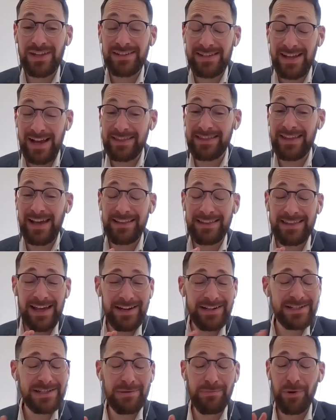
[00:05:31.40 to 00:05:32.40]
And that
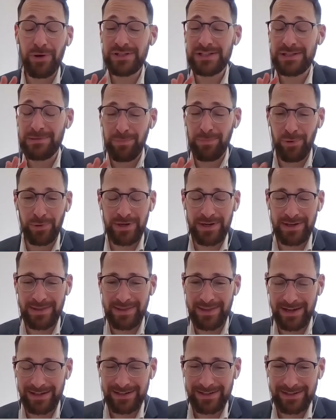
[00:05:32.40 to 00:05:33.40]
is the most important
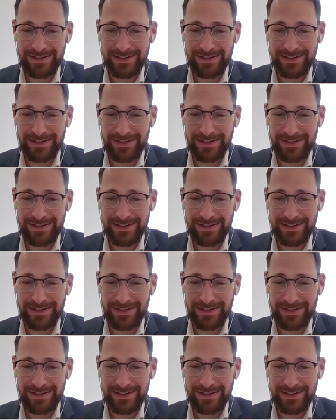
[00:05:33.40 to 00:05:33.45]
thing.